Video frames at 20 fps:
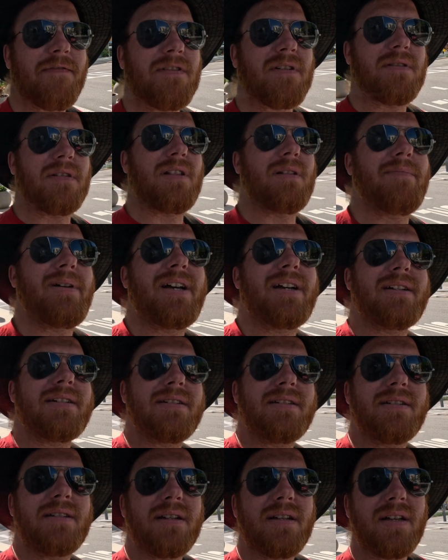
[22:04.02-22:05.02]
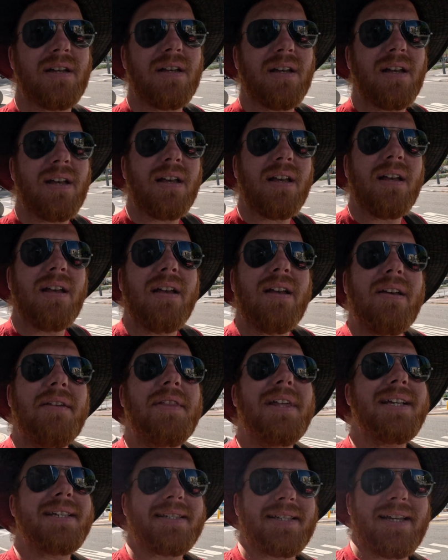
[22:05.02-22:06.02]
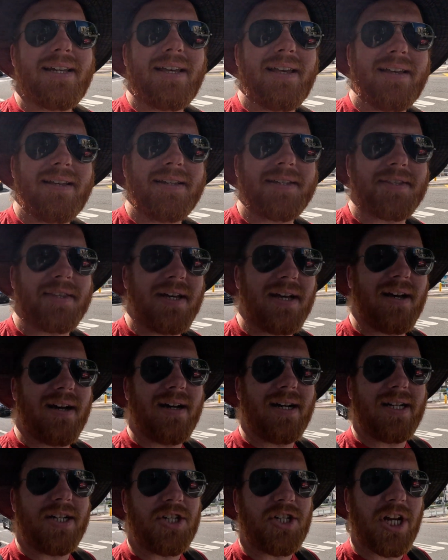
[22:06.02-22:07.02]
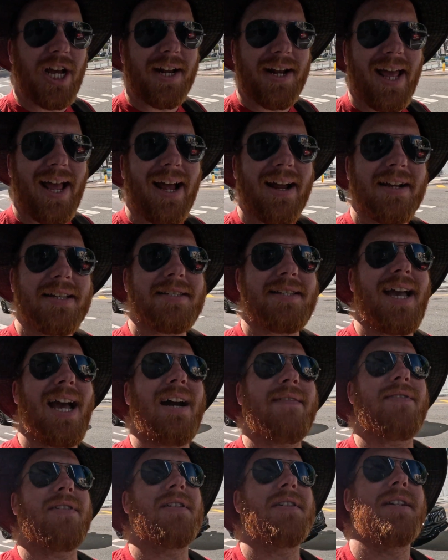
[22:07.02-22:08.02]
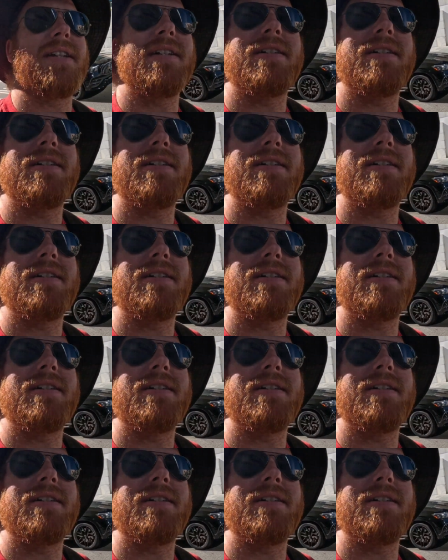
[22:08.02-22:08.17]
for a little bit. This is the Gen X Tavern.